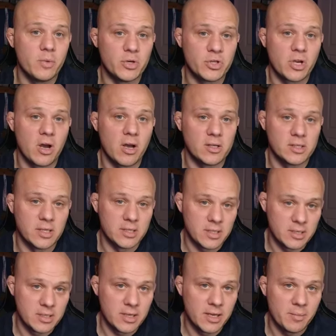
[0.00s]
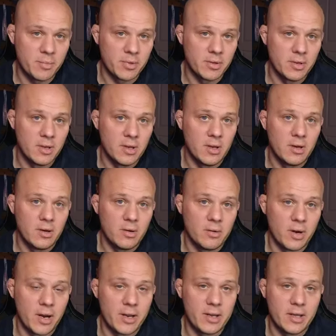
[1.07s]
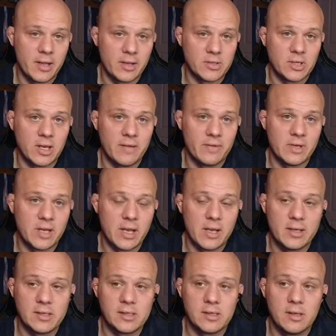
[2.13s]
which caused it to dip, right? In those 11 days.